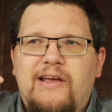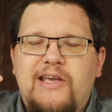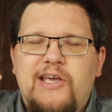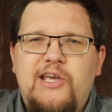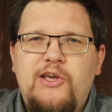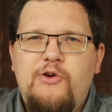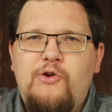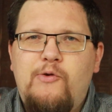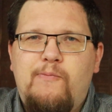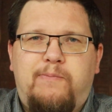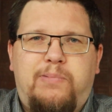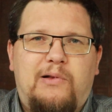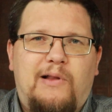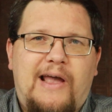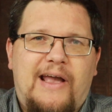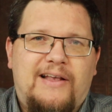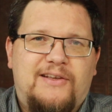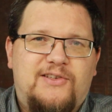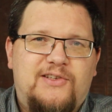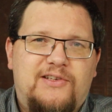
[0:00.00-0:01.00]
he who
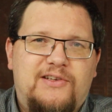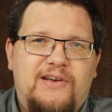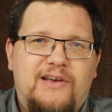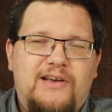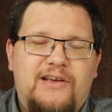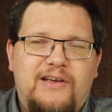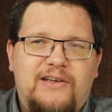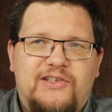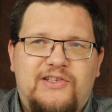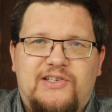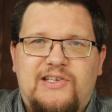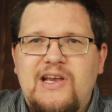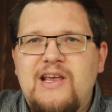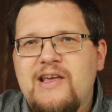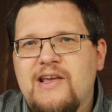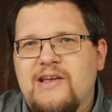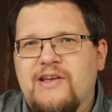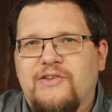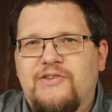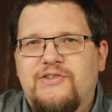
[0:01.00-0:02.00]
plants
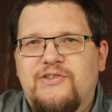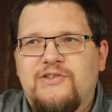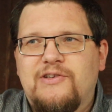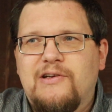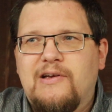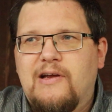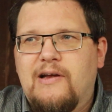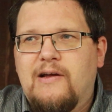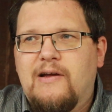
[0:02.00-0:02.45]
seeds